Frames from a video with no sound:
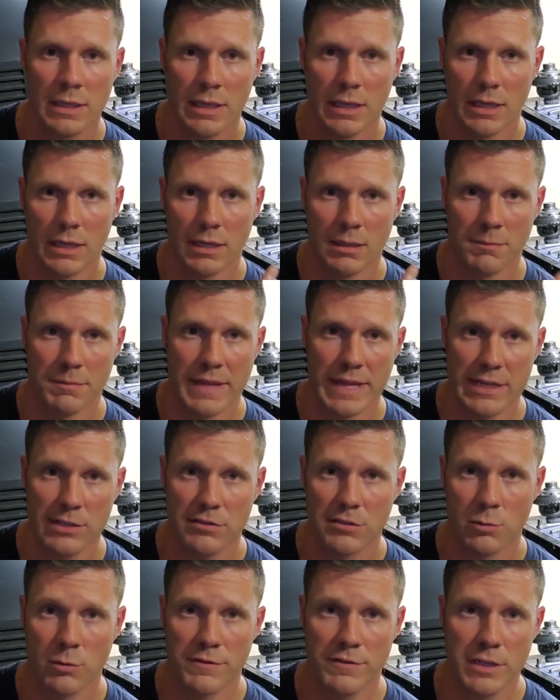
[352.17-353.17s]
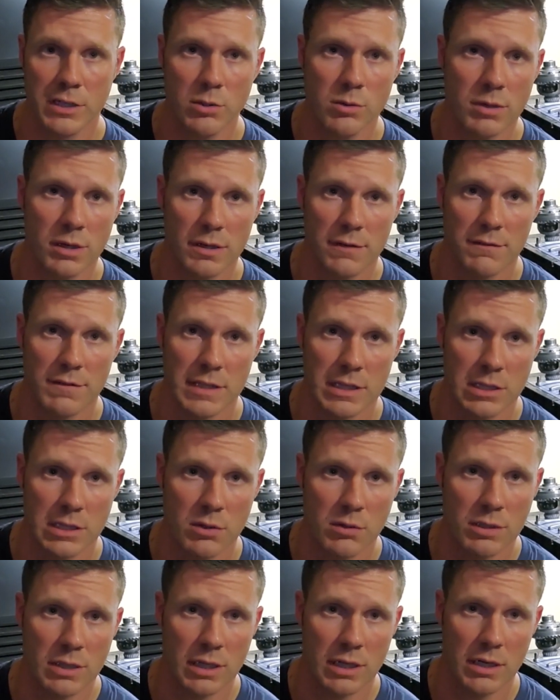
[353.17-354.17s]
that is a review of the
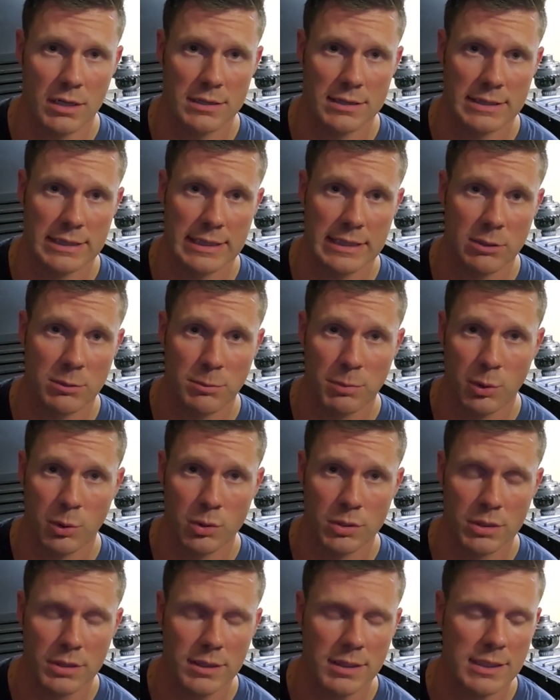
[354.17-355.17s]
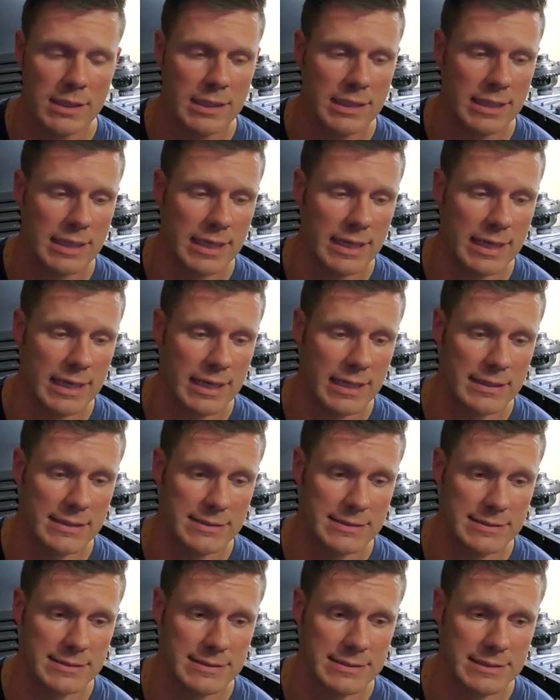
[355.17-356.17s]
Yukon gear puller,
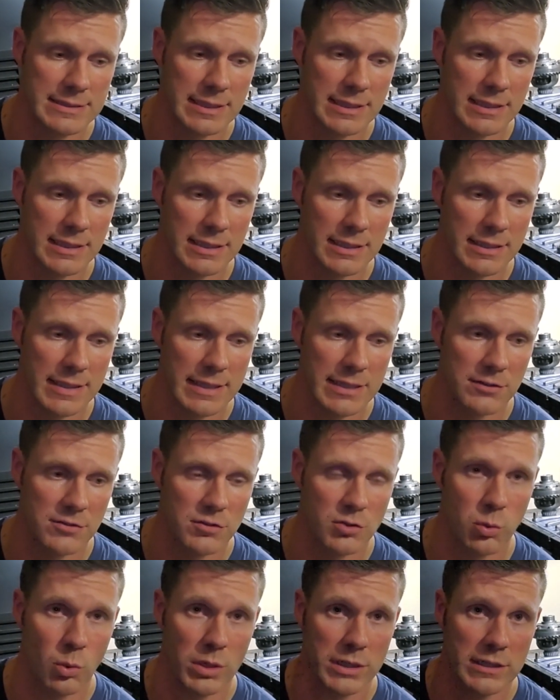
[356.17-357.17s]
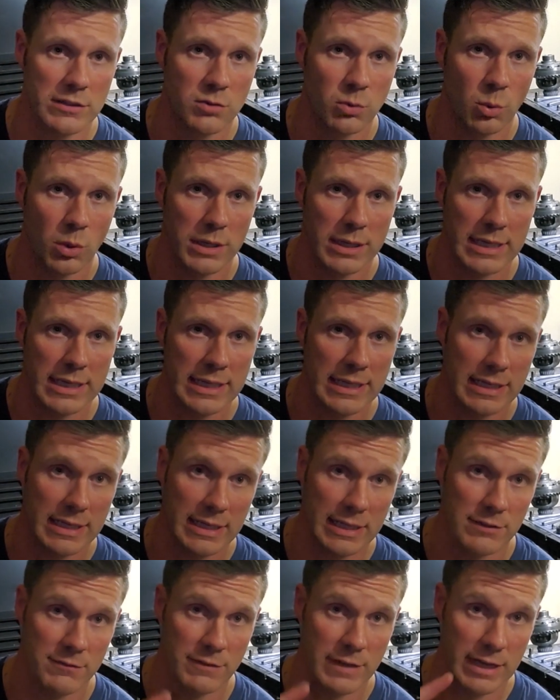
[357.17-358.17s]
and that is 2020,
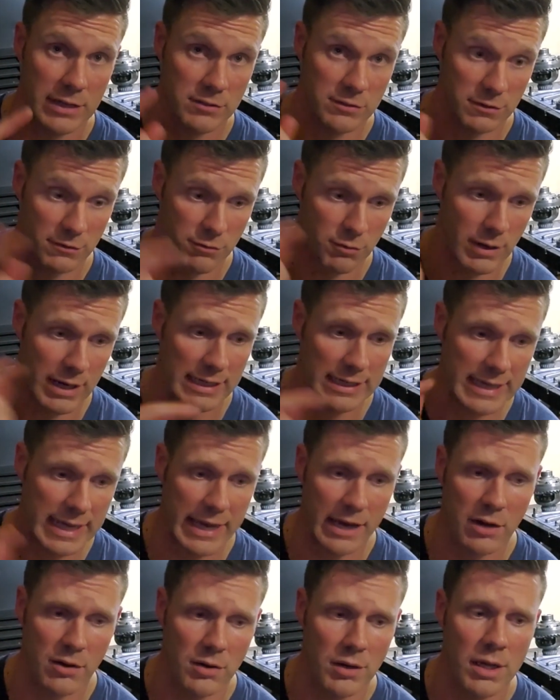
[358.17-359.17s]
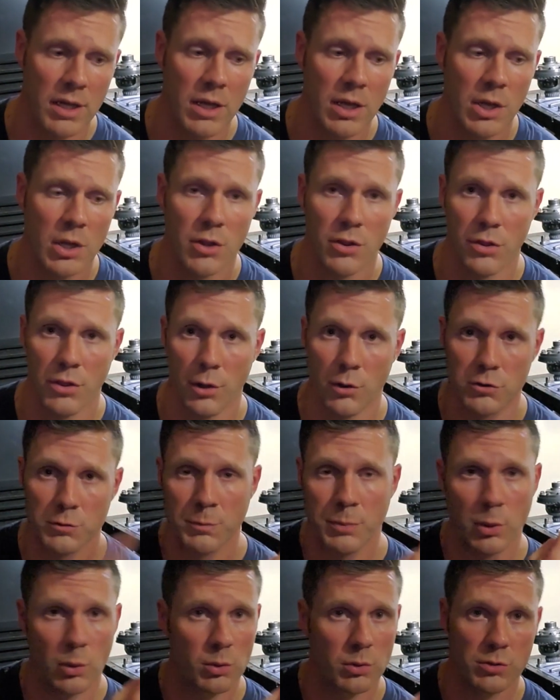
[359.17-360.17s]
and as of right now those
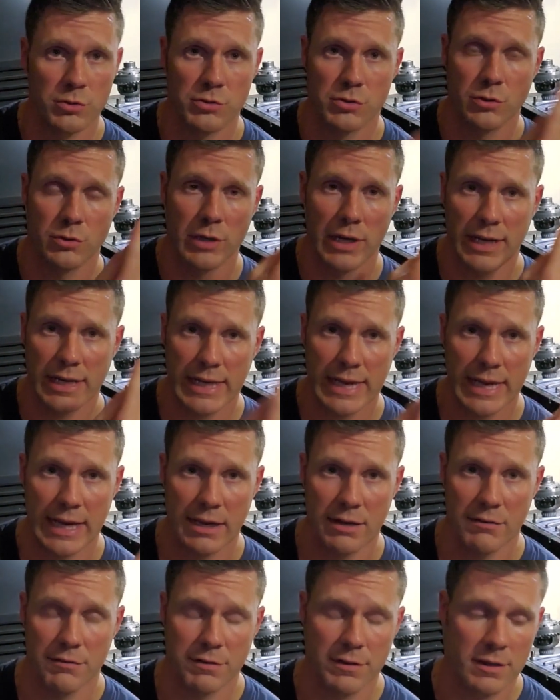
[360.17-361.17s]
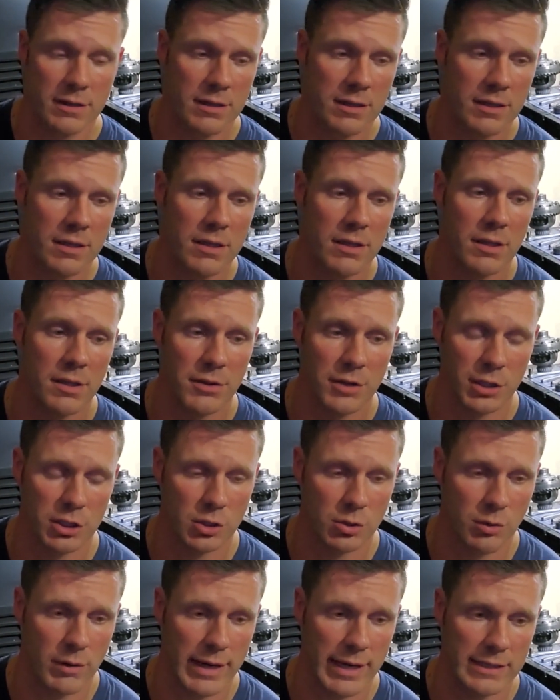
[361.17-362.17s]
pullers do not have the
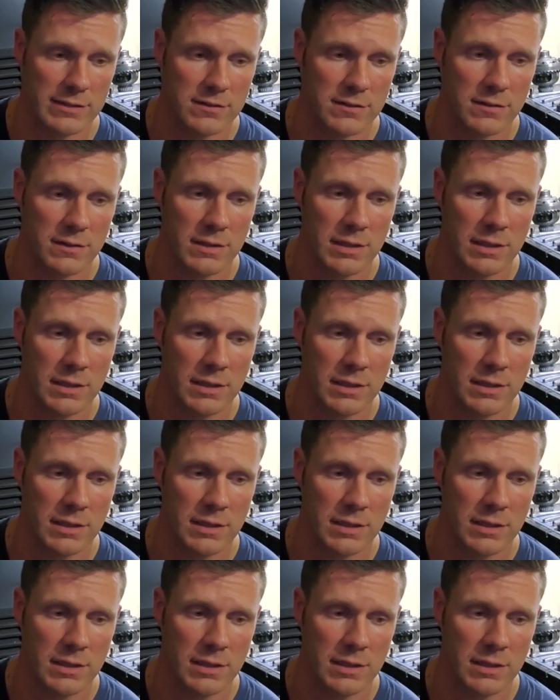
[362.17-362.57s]
correct